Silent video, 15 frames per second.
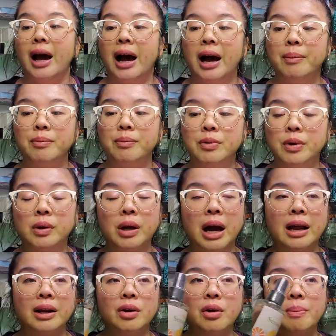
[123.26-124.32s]
I'm
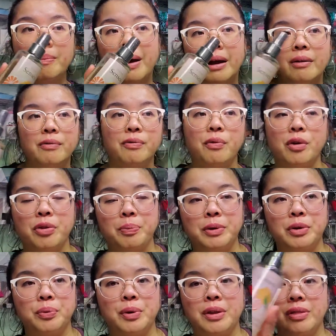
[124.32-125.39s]
kind of going back and forth
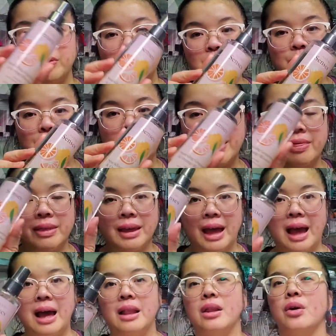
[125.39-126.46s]
between this one and the
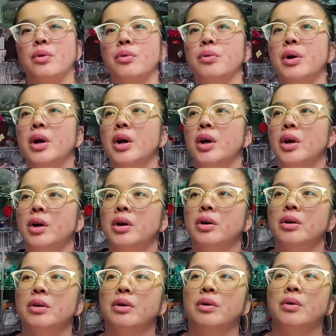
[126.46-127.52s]
aloe
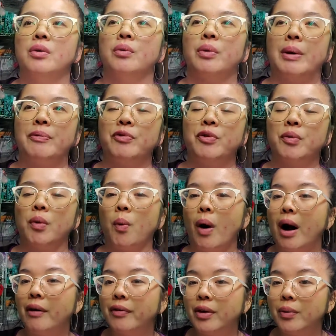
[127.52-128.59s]
grapefruit
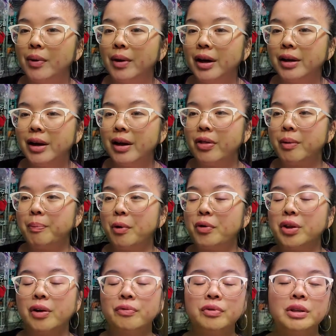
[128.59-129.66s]
guava one. They both
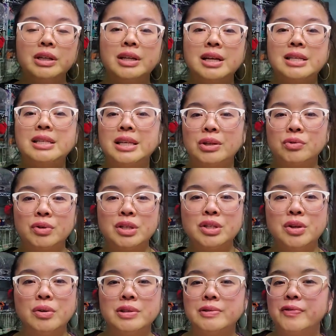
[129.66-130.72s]
have really nice citrus
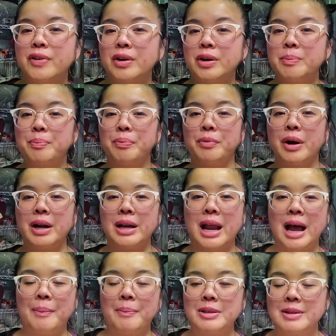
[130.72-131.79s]
notes, very bright and
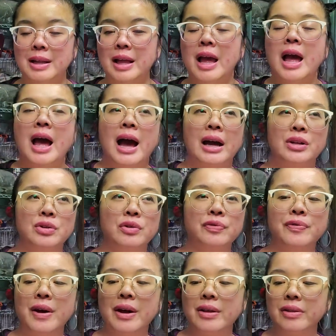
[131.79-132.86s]
happy sounding. I do
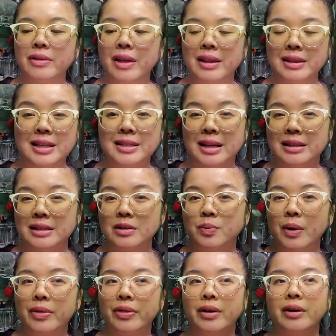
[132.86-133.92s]
find that the Senses
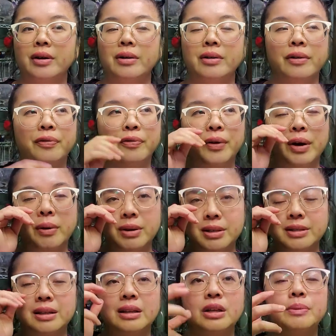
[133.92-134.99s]
one, the, the fragrance
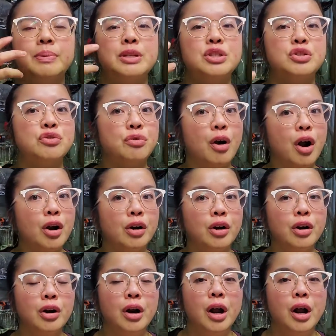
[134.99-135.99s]
is a little bit stronger,